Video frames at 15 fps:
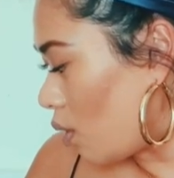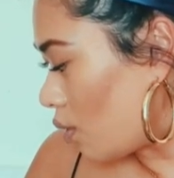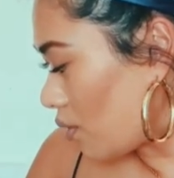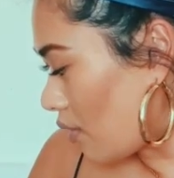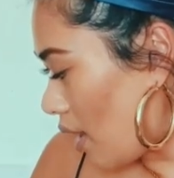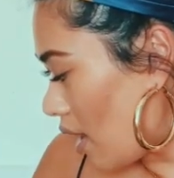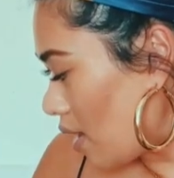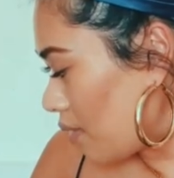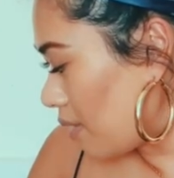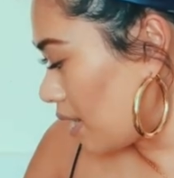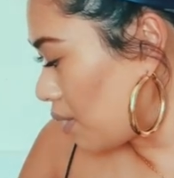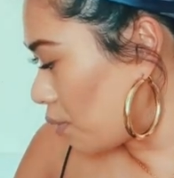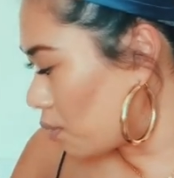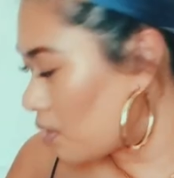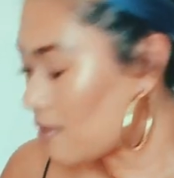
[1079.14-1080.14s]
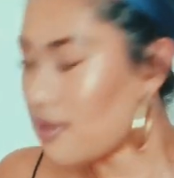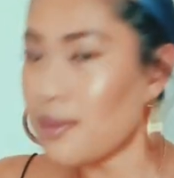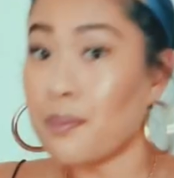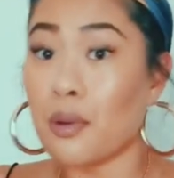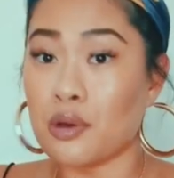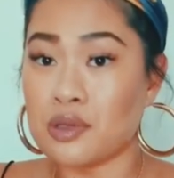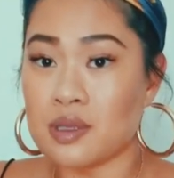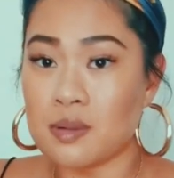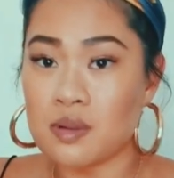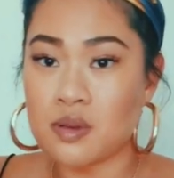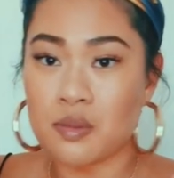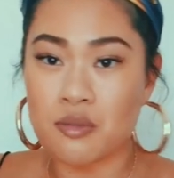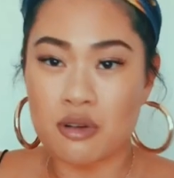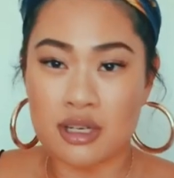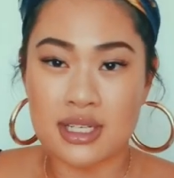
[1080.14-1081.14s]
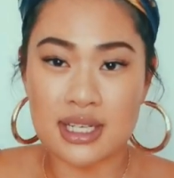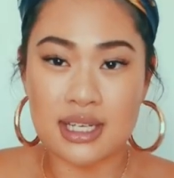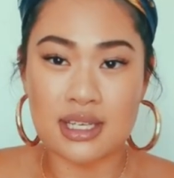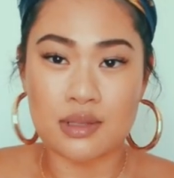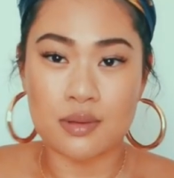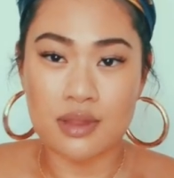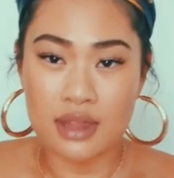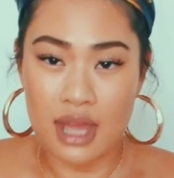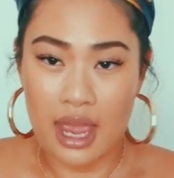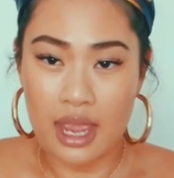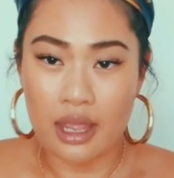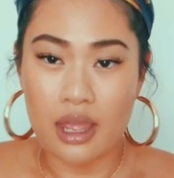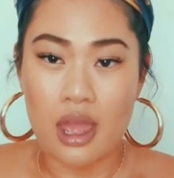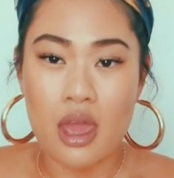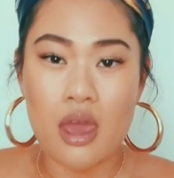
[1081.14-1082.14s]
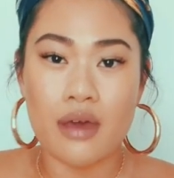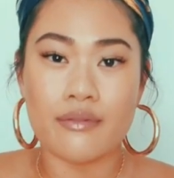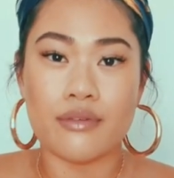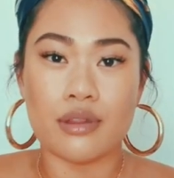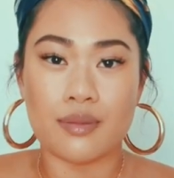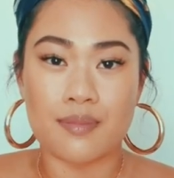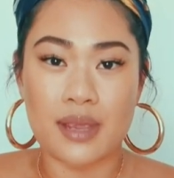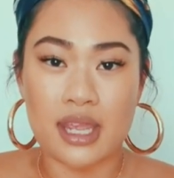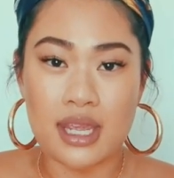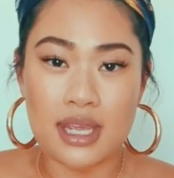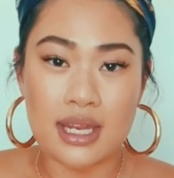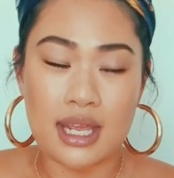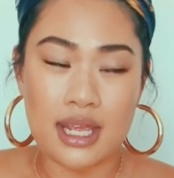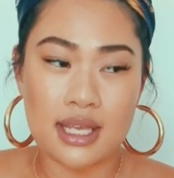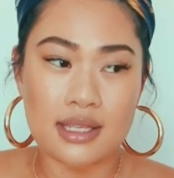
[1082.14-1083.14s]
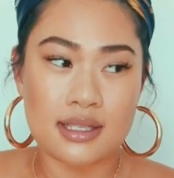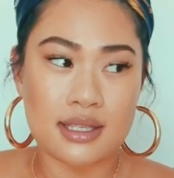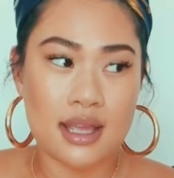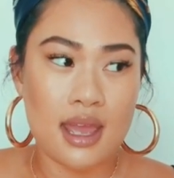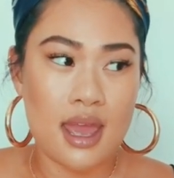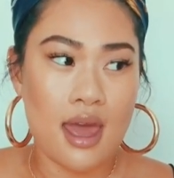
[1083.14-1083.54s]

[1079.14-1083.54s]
although in all of the bottoms from Pretty Little Thing for the bikinis,